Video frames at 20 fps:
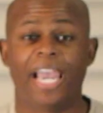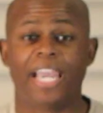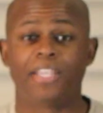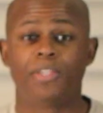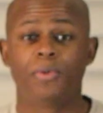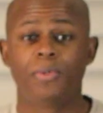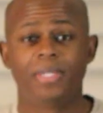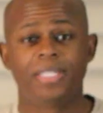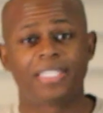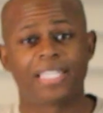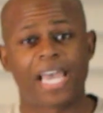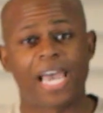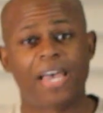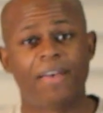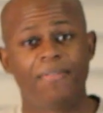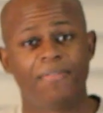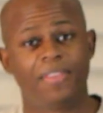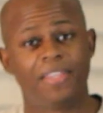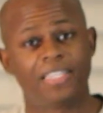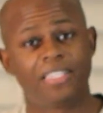and you need to
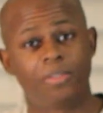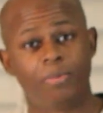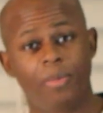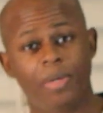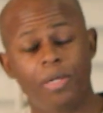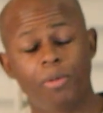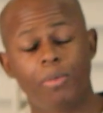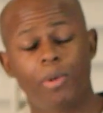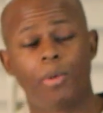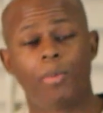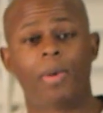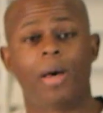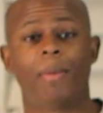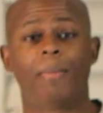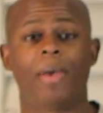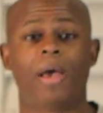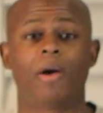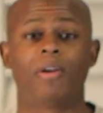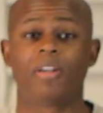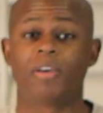have this minimum
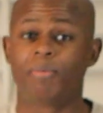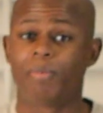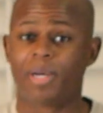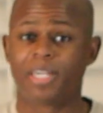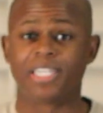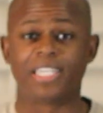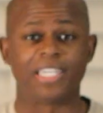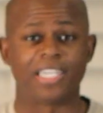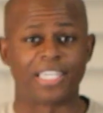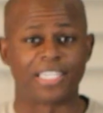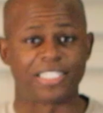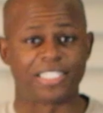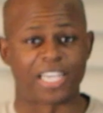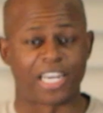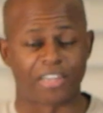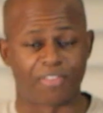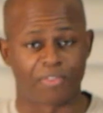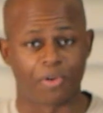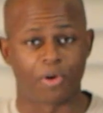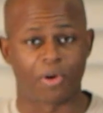amount of money
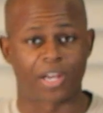inside of your